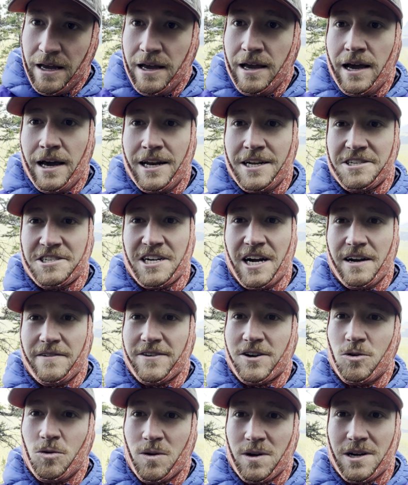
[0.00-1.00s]
And it's kind of a
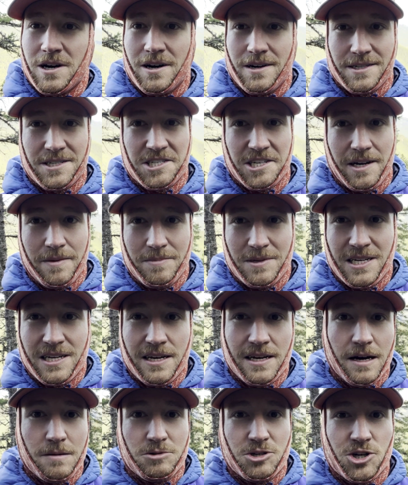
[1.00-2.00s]
cool concept.
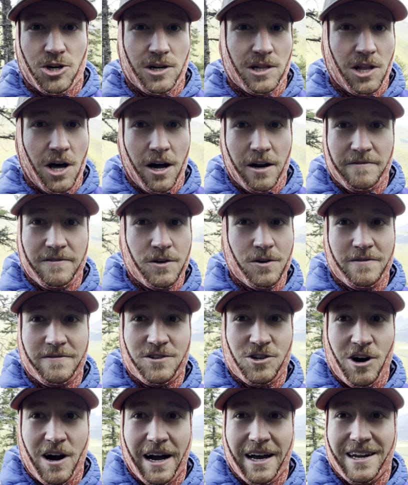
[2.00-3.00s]
I'm sure a lot of you have
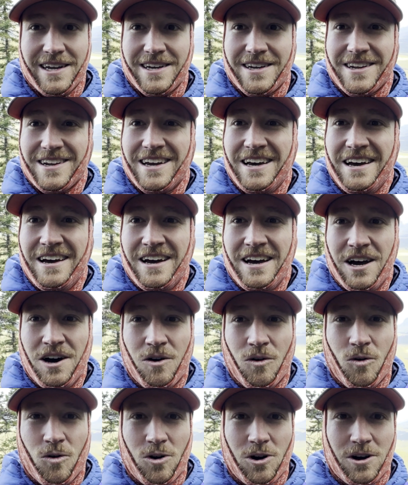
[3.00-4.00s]
tried it
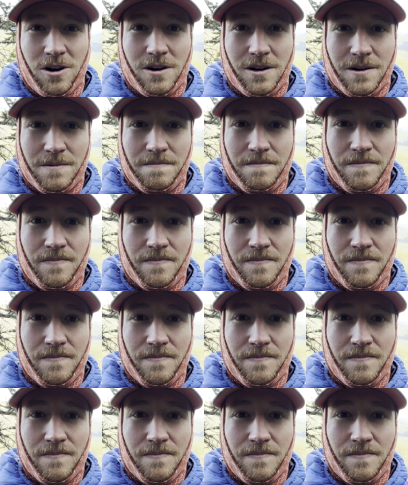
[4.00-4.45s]
or,